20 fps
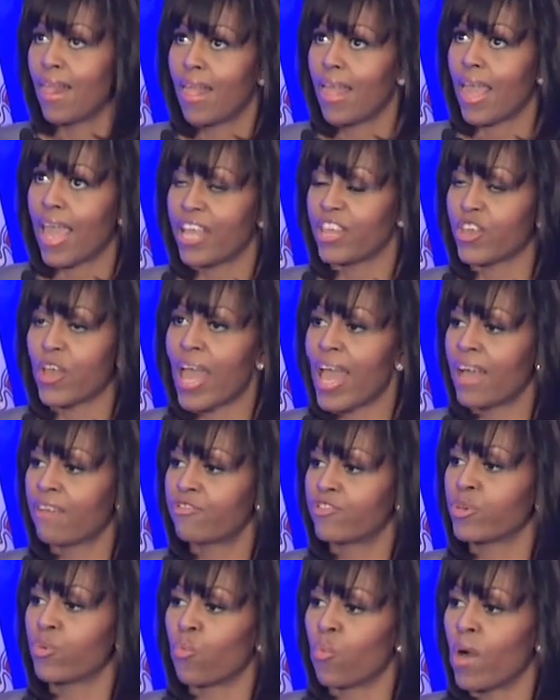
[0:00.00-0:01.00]
And you
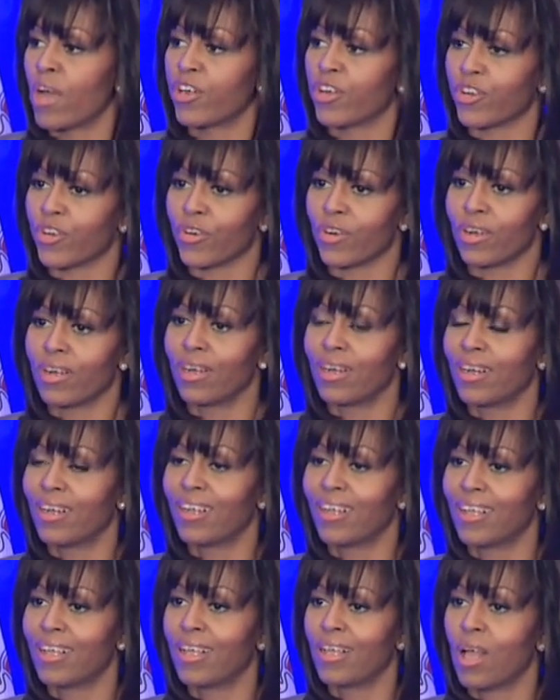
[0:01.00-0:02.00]
have to wonder,
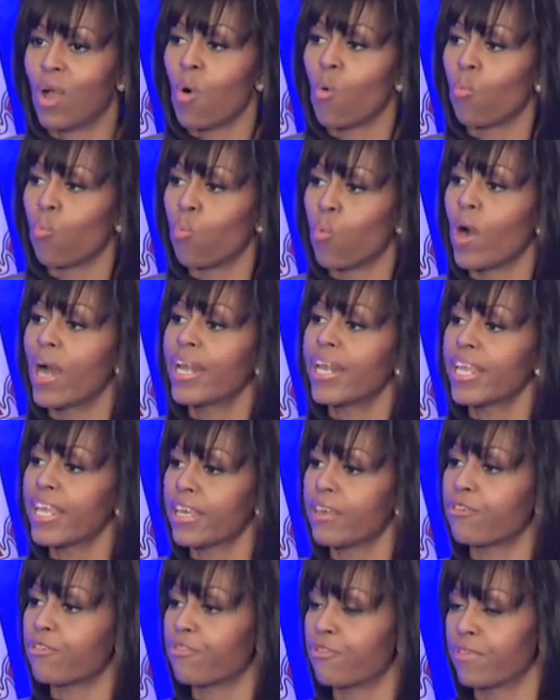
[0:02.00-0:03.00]
what
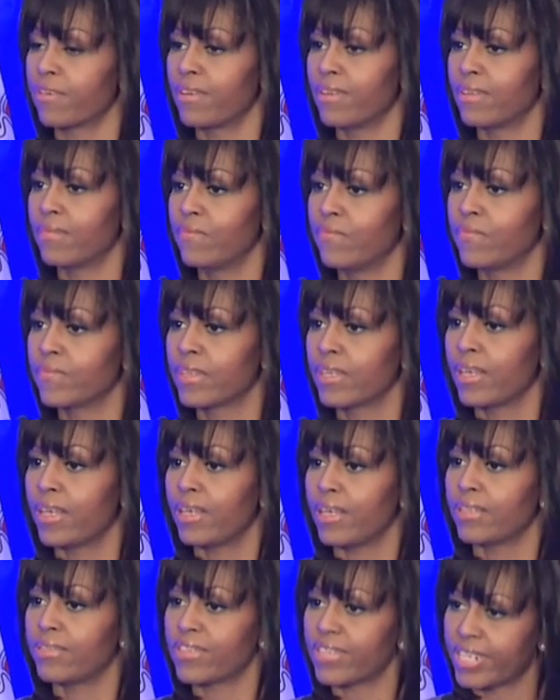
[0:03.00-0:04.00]
if
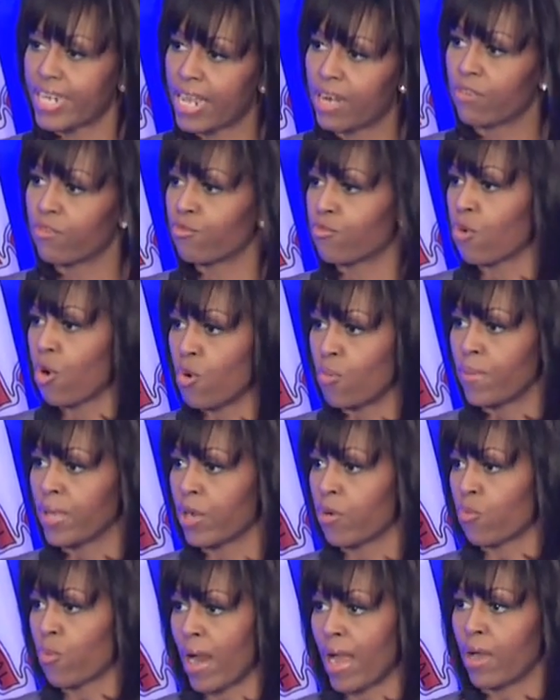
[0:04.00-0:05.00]
instead of roaming
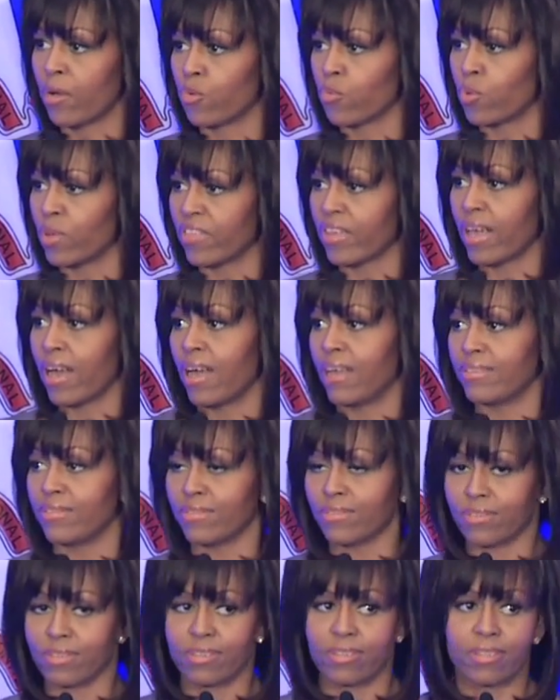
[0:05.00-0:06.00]
around with
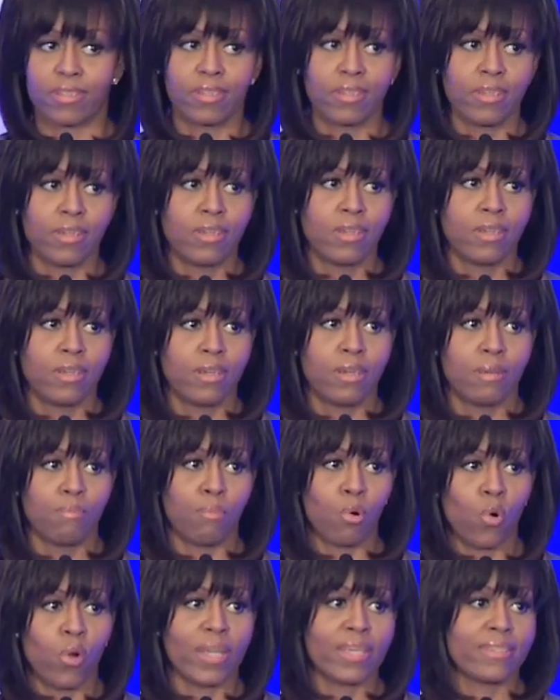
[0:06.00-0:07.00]
guns,
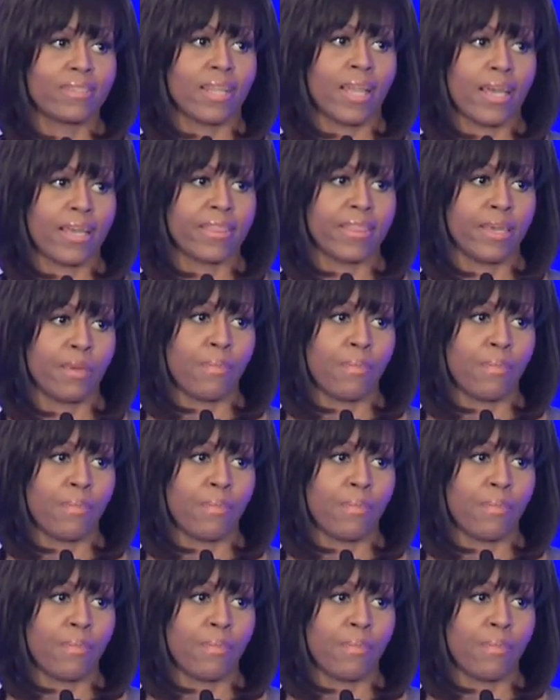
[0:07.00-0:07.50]
Boys like them